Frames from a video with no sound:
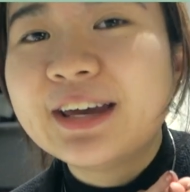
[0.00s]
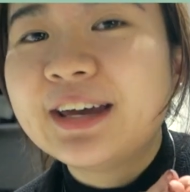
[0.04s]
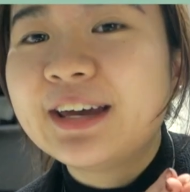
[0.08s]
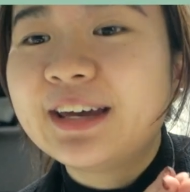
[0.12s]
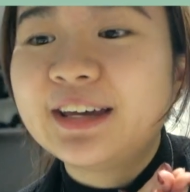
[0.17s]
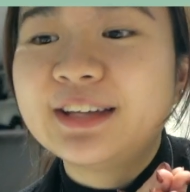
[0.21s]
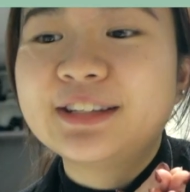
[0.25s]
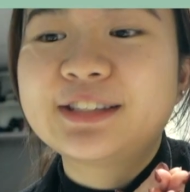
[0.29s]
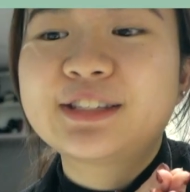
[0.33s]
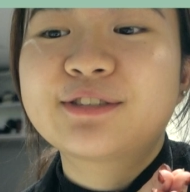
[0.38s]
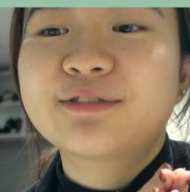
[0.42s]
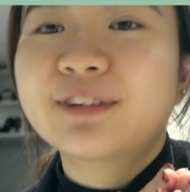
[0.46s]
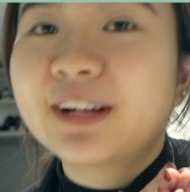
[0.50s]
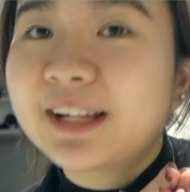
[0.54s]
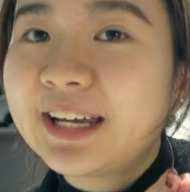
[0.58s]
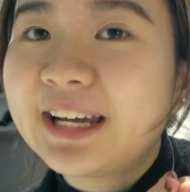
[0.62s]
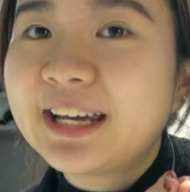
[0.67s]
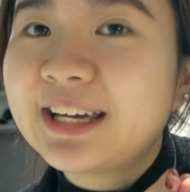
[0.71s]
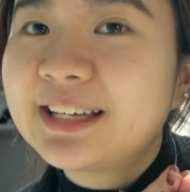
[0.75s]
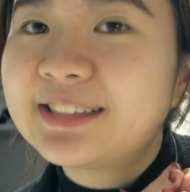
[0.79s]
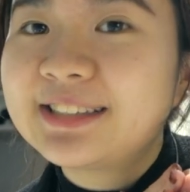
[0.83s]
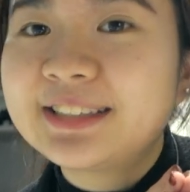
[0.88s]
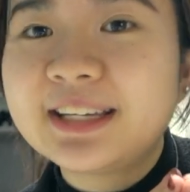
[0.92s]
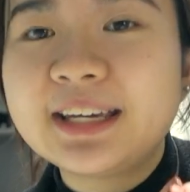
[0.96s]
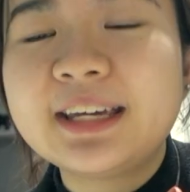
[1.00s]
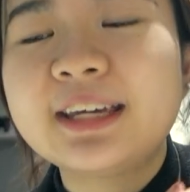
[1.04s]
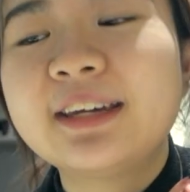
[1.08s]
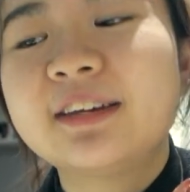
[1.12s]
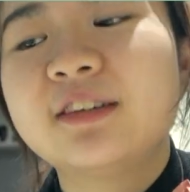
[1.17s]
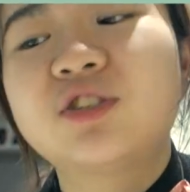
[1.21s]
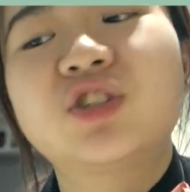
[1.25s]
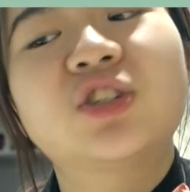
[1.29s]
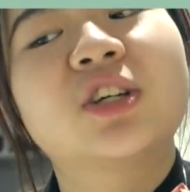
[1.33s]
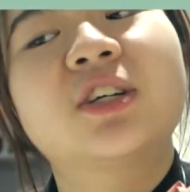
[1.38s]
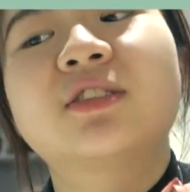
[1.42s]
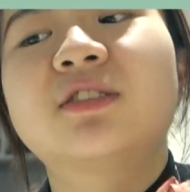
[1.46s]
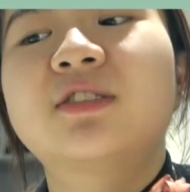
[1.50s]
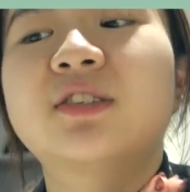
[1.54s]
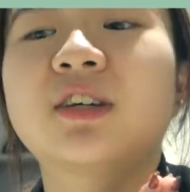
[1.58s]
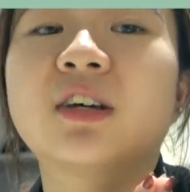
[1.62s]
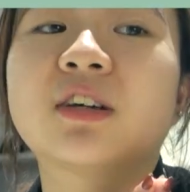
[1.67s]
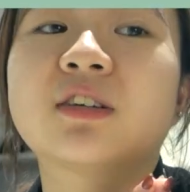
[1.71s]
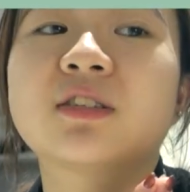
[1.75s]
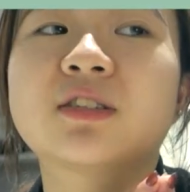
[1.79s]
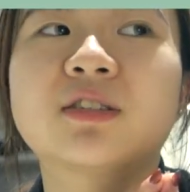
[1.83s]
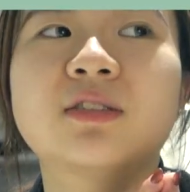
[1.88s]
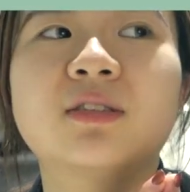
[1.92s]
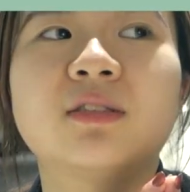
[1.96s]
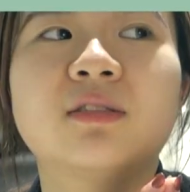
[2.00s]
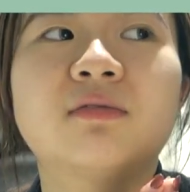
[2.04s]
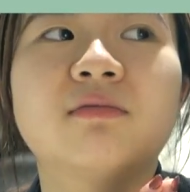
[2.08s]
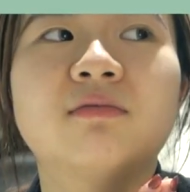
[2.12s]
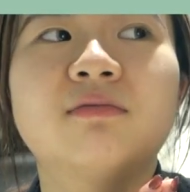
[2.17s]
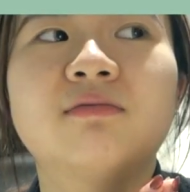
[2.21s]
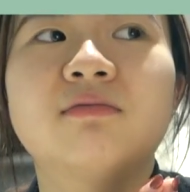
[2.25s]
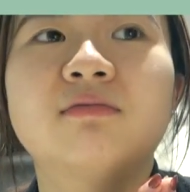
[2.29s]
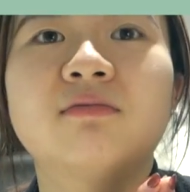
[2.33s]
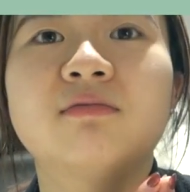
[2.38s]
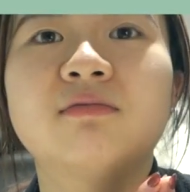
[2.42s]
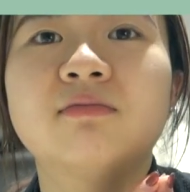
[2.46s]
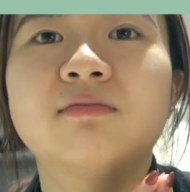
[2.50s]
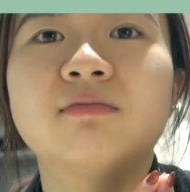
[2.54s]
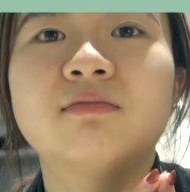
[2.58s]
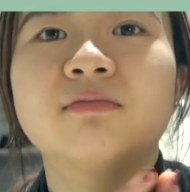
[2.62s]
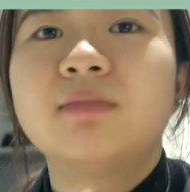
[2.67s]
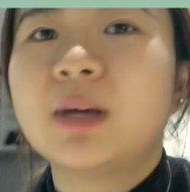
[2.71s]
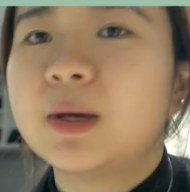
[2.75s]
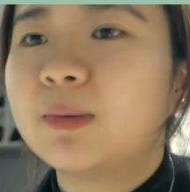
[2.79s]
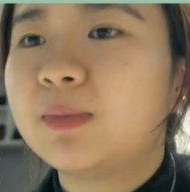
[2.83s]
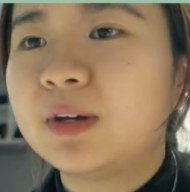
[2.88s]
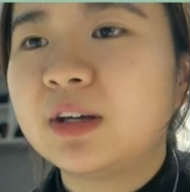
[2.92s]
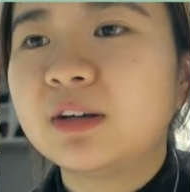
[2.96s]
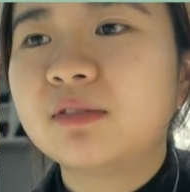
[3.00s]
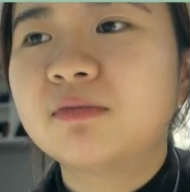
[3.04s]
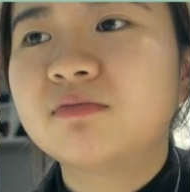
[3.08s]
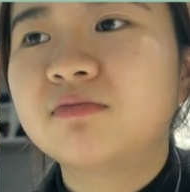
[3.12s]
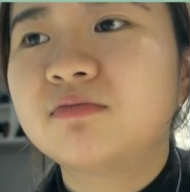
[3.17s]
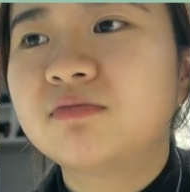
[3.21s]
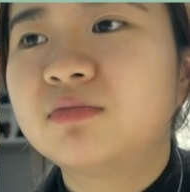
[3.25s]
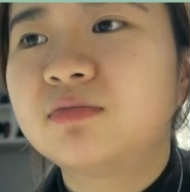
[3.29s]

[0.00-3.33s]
It's really easy. It just takes maybe